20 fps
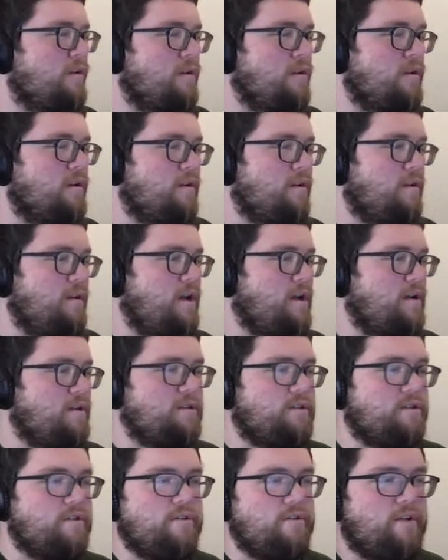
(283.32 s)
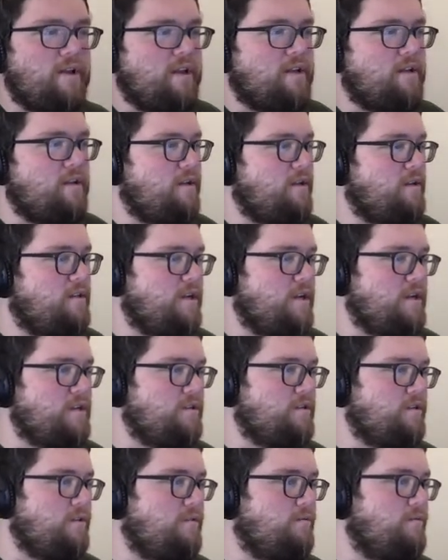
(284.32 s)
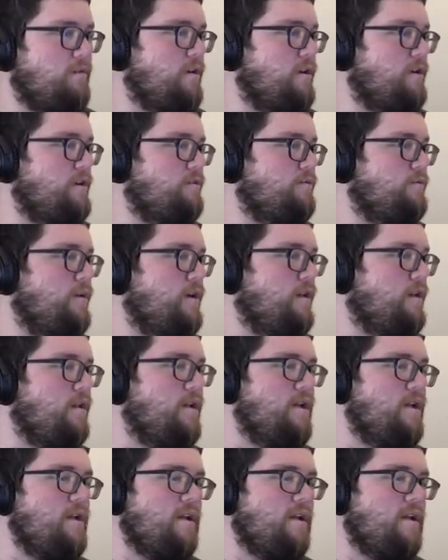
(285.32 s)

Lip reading: Yeah, so it changes on the front end as well.